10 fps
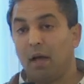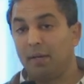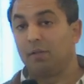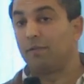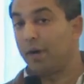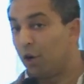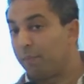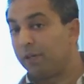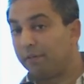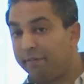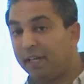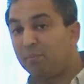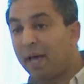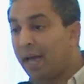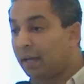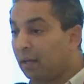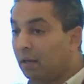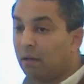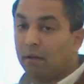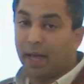he was very open to feedback,
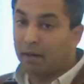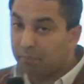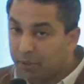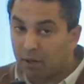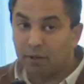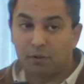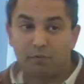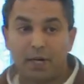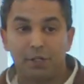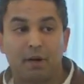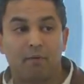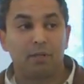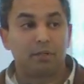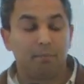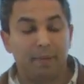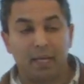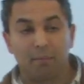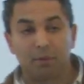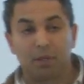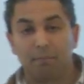and he was very generous in being
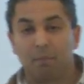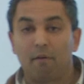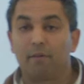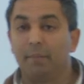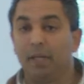able to offer